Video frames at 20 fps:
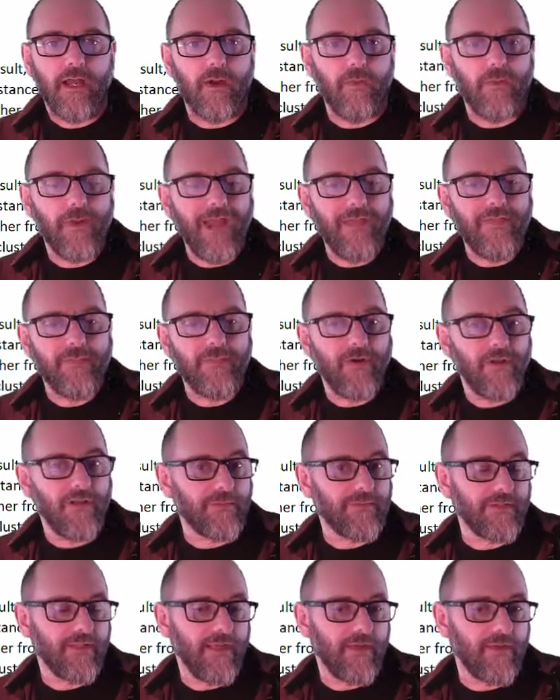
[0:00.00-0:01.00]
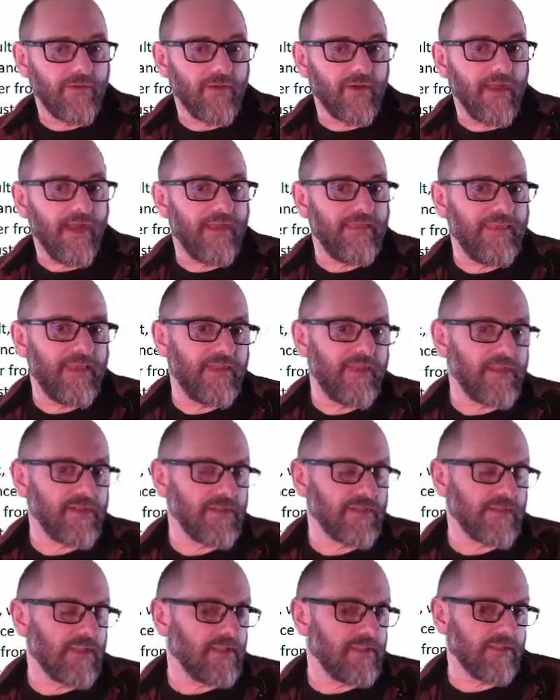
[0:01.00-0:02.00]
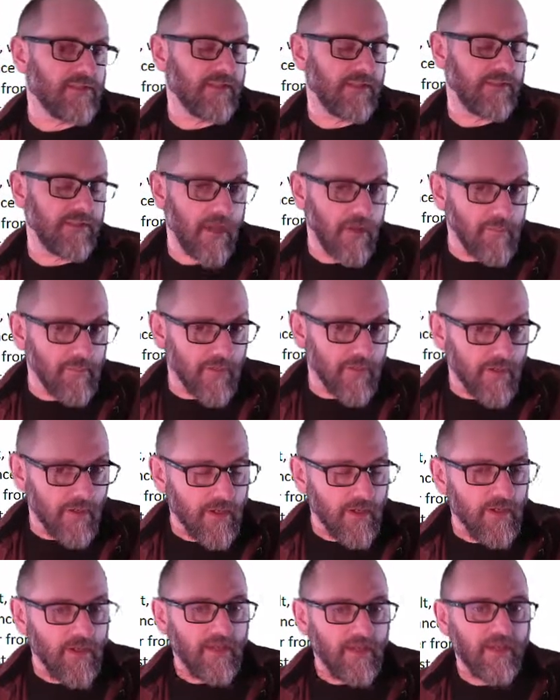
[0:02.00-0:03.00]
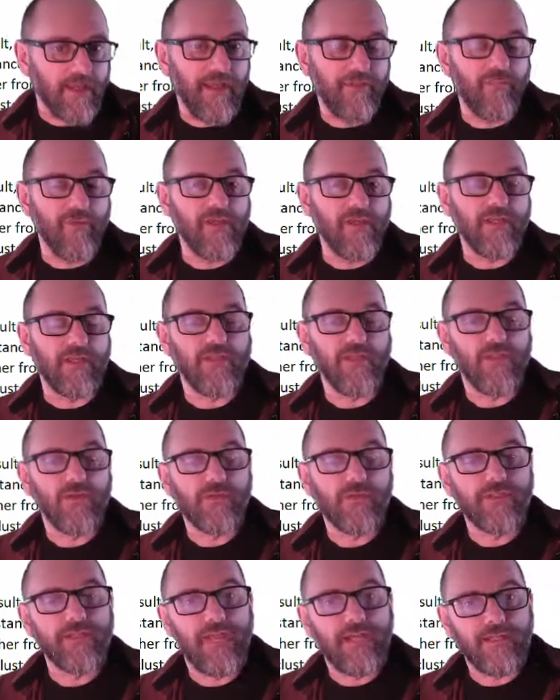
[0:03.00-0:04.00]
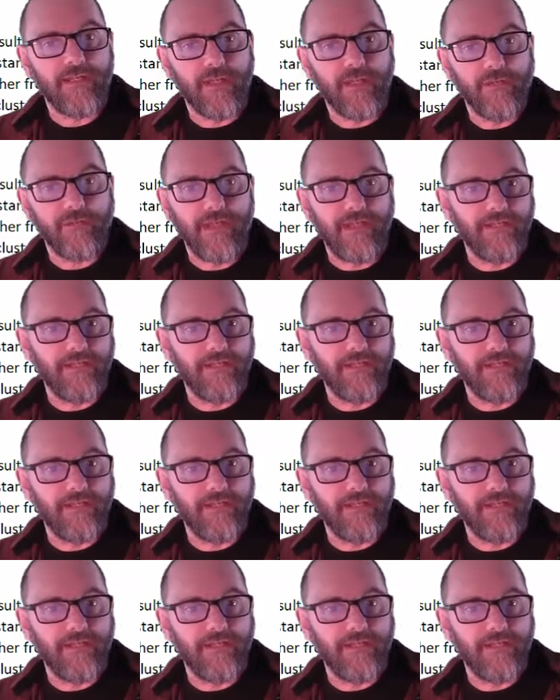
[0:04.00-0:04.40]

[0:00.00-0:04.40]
We add them all up together, and then that just gets us a number, and we can use that number.